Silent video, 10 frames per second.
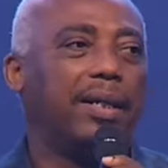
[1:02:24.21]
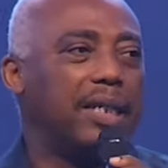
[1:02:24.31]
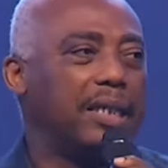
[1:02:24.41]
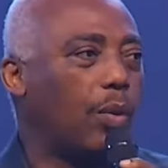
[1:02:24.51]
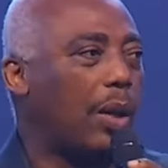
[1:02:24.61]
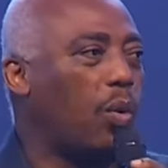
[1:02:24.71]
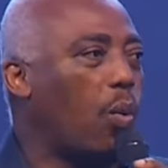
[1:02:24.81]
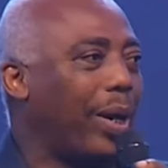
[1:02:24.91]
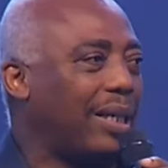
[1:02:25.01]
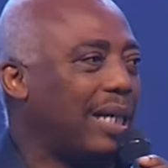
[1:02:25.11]
is the one who
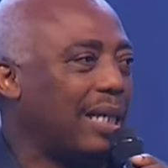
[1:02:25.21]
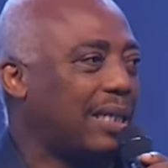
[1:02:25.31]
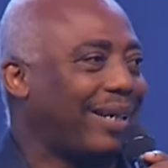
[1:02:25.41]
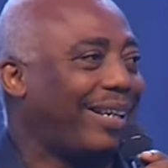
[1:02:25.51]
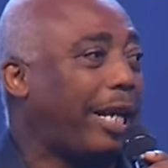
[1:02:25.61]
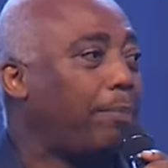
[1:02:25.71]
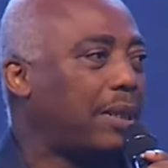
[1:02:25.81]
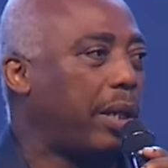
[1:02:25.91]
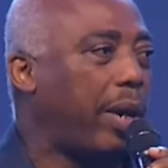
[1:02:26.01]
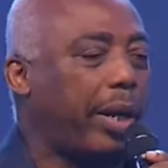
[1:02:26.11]
witnesses and keeps
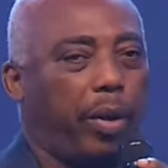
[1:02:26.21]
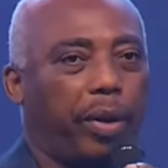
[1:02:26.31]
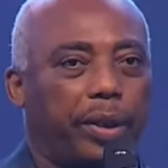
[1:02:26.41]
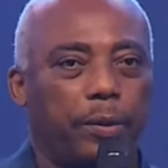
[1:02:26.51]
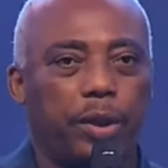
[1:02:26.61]
the record.